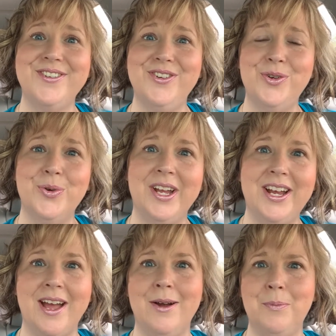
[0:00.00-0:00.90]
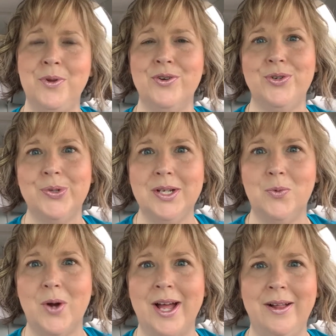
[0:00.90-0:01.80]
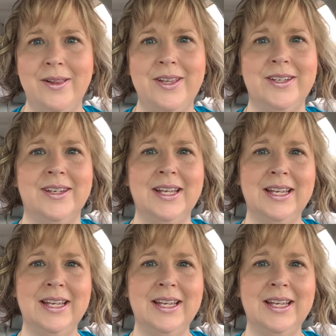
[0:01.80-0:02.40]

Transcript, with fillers: doing. I hope you're doing well and